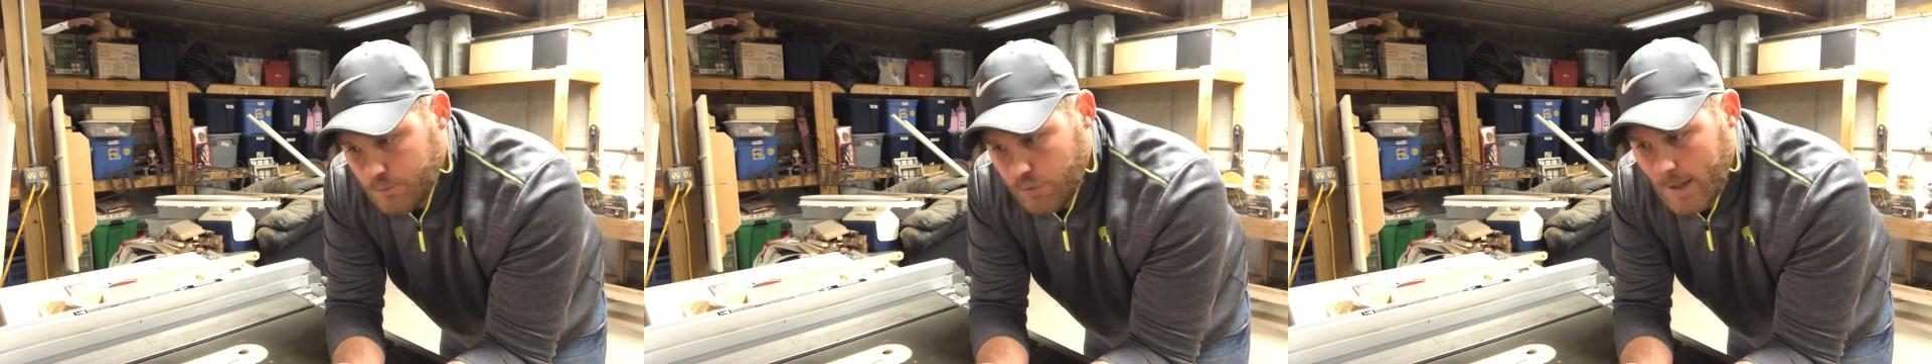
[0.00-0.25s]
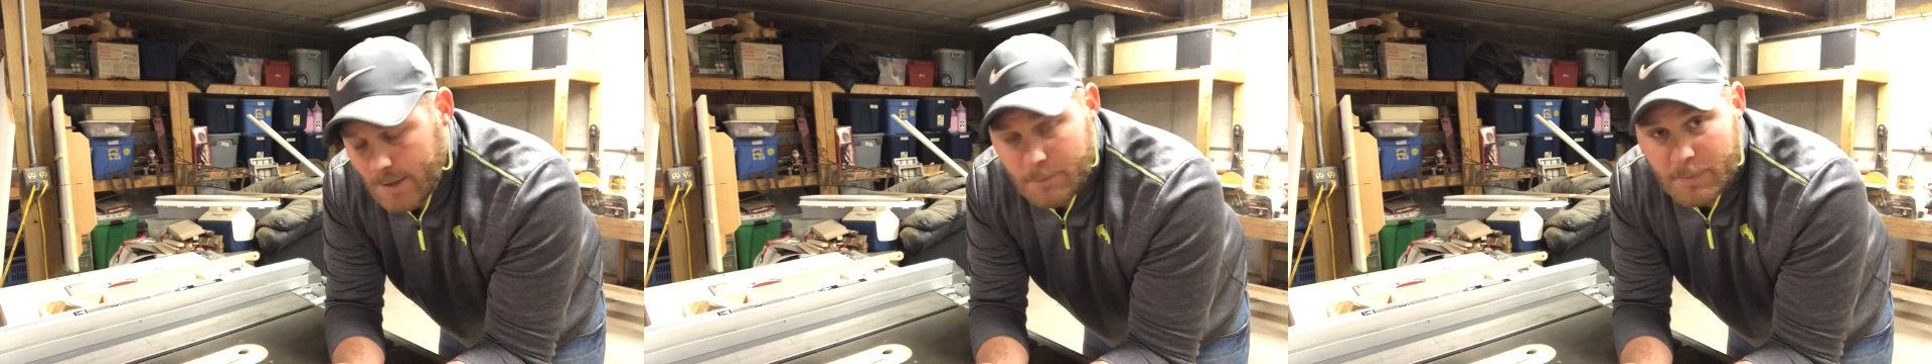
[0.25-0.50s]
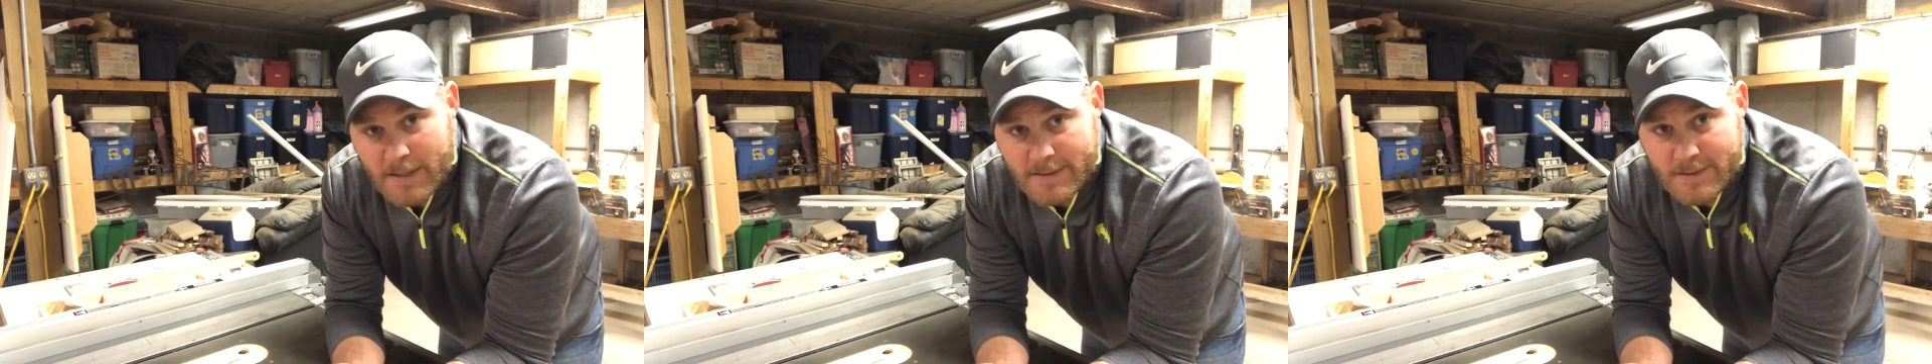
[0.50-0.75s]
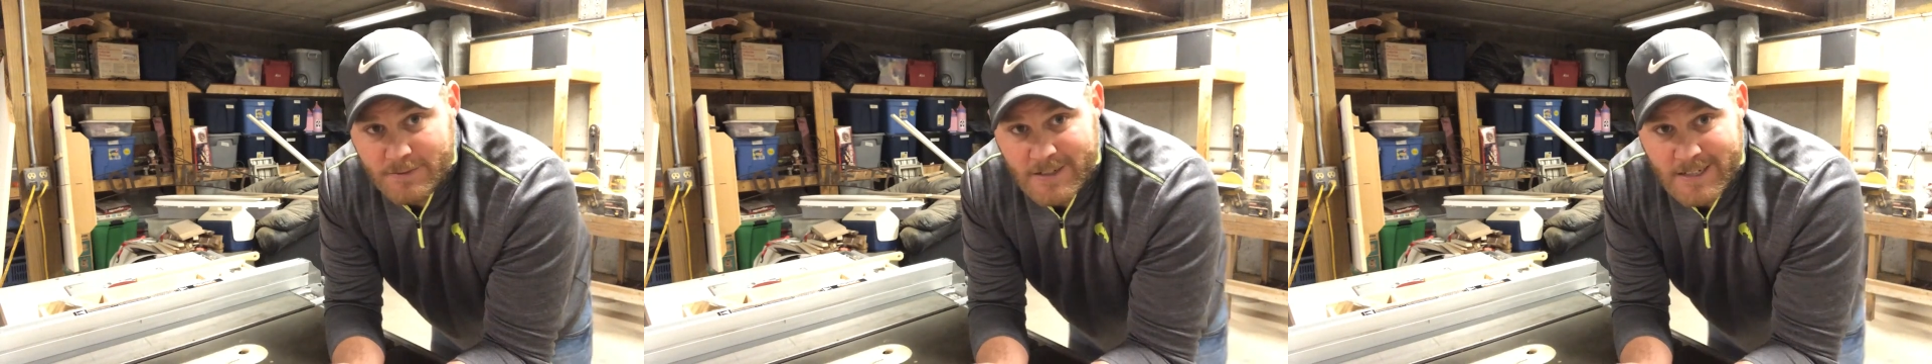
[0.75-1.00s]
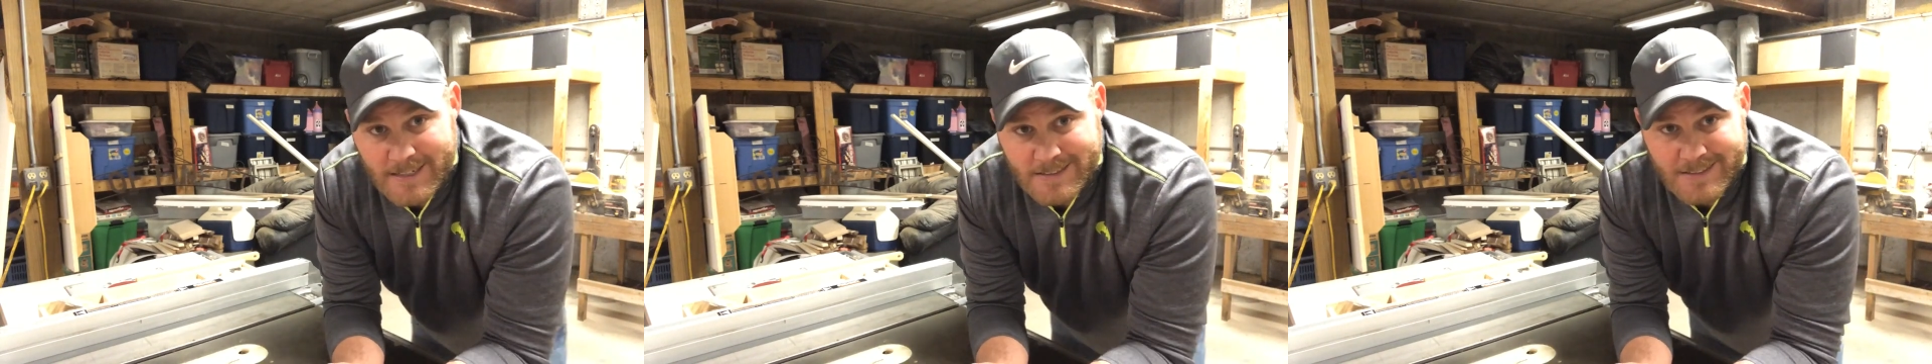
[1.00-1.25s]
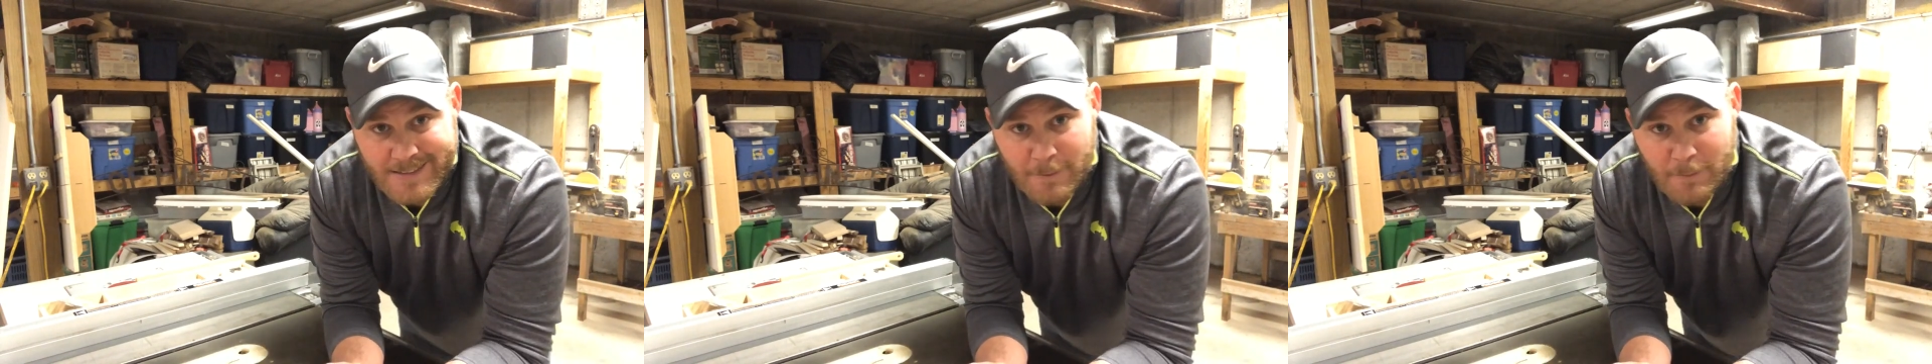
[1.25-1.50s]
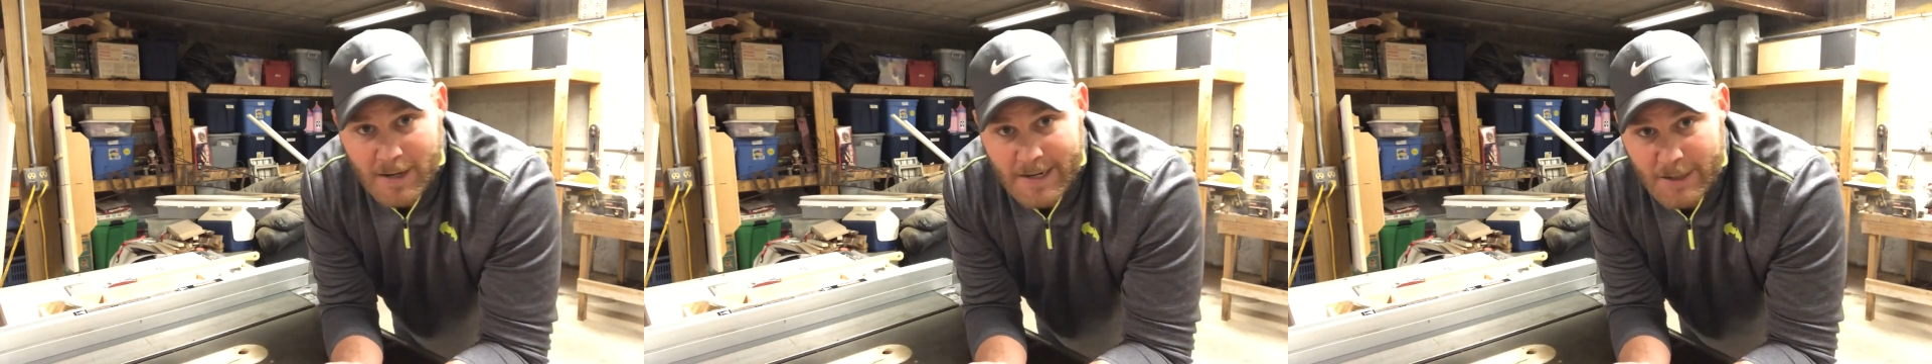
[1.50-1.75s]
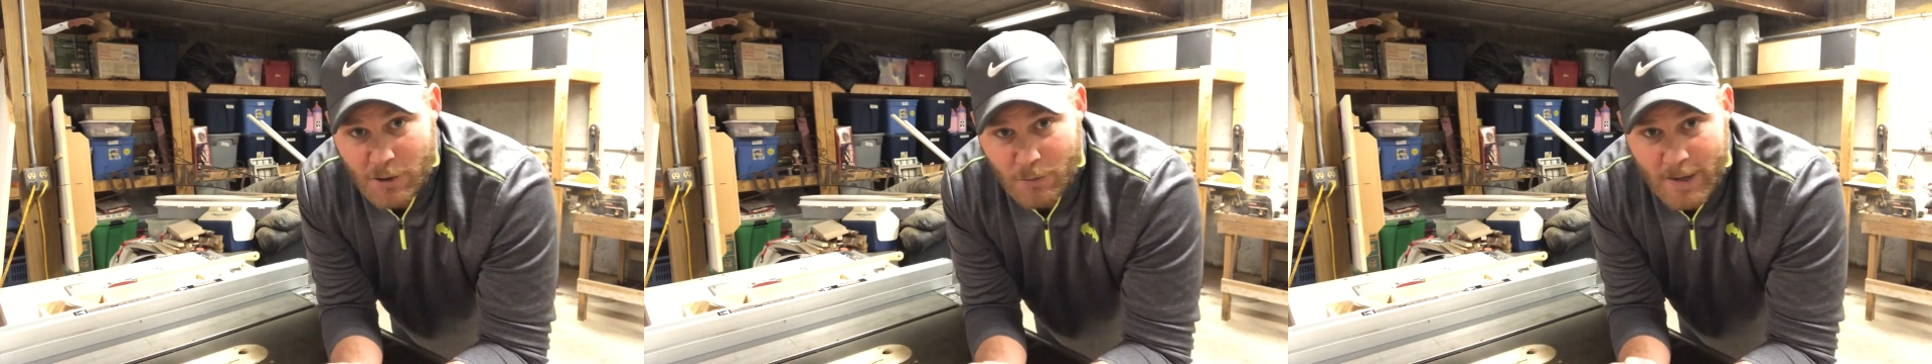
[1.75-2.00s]
probably best if you got
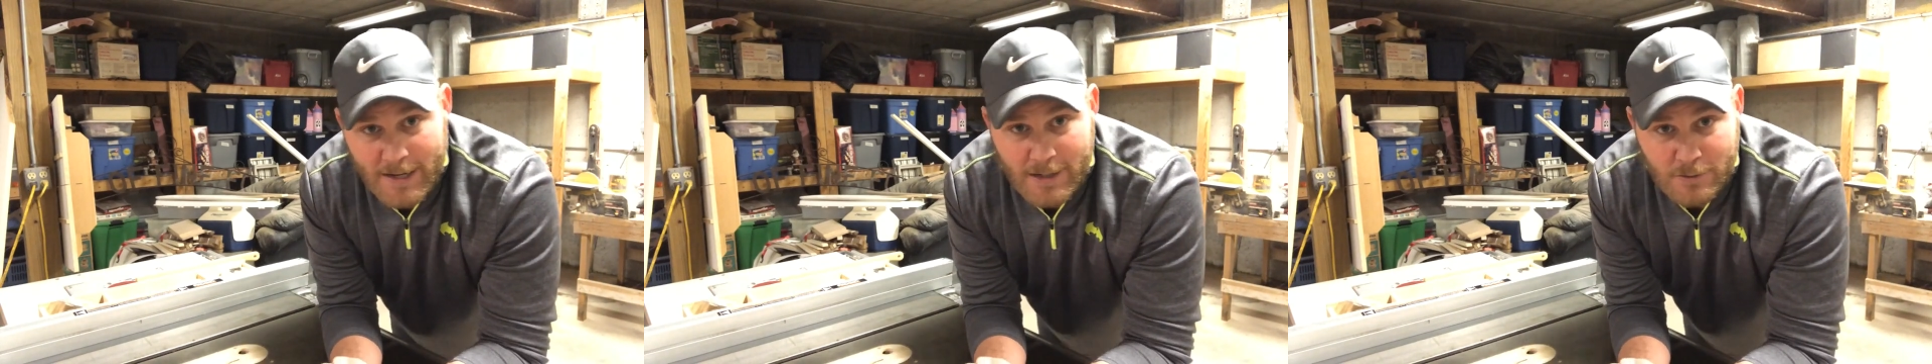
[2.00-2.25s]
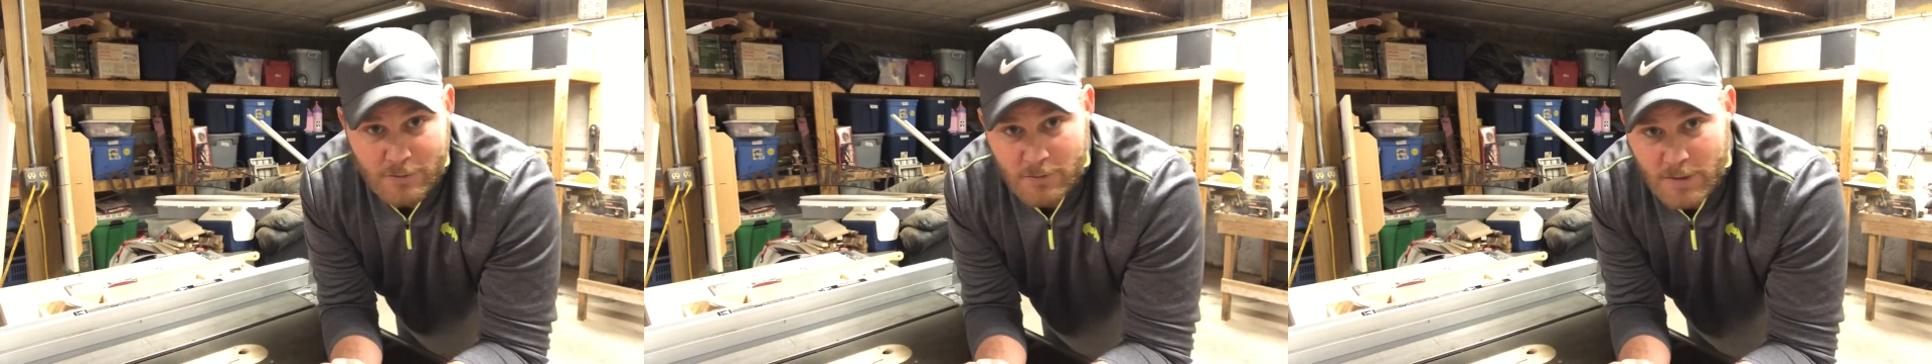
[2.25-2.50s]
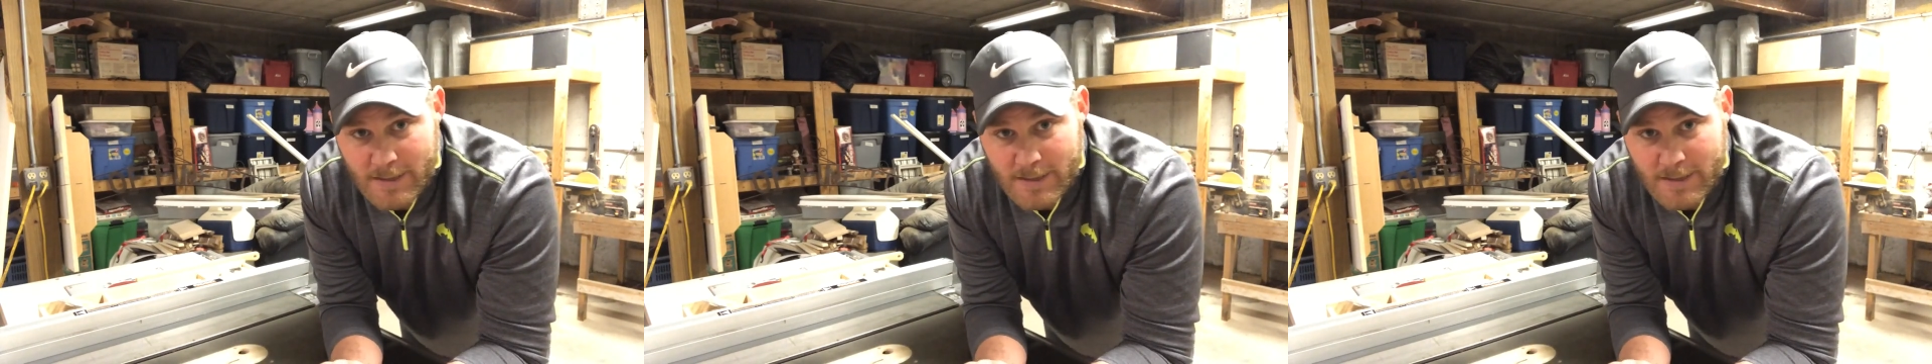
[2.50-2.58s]
somebody around